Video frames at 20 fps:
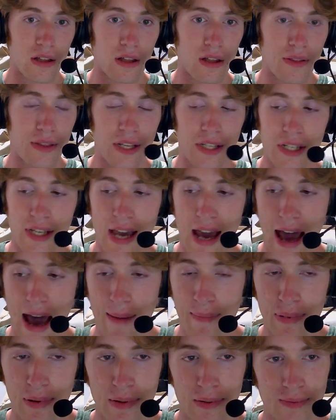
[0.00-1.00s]
this
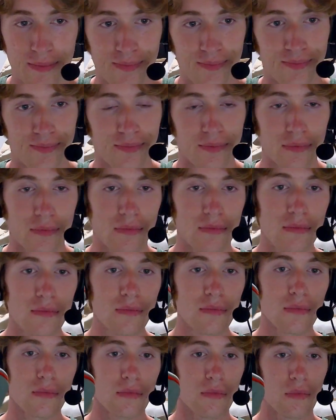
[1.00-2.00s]
cap,
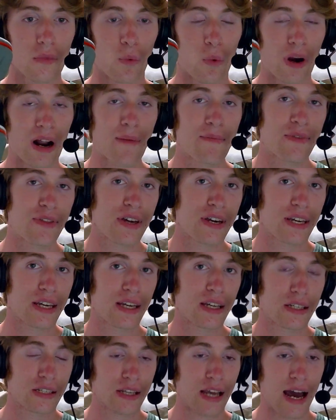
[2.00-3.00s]
what I'm
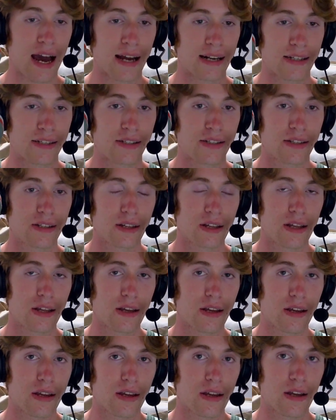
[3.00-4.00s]
thinking is that,
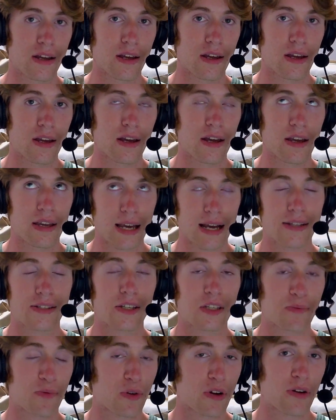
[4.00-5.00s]
yes,
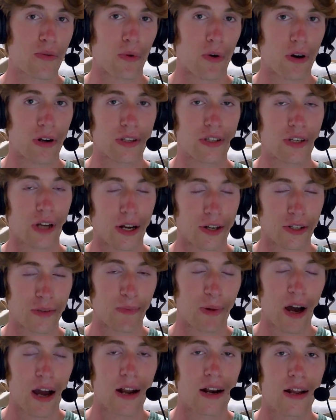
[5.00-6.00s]
it's pre-war and such,
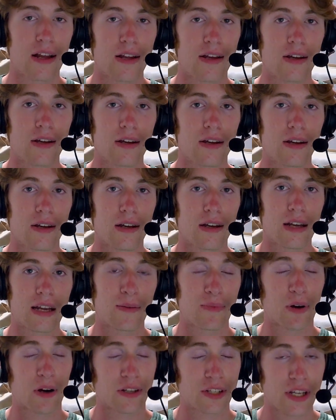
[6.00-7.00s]
but in
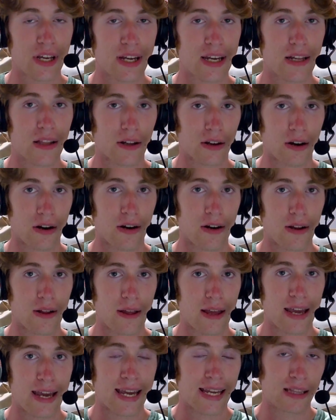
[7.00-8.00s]
particular,
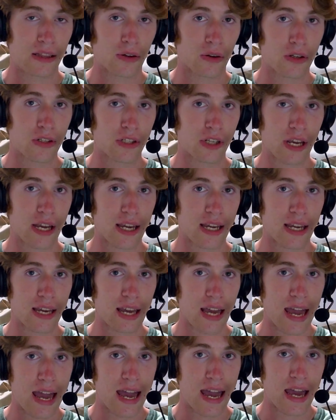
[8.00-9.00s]
it looks like
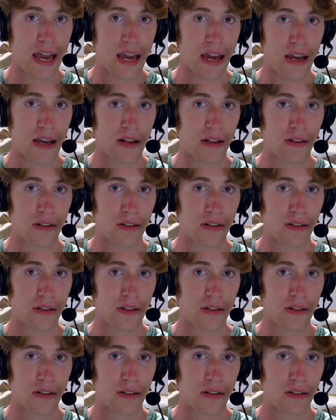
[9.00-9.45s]
a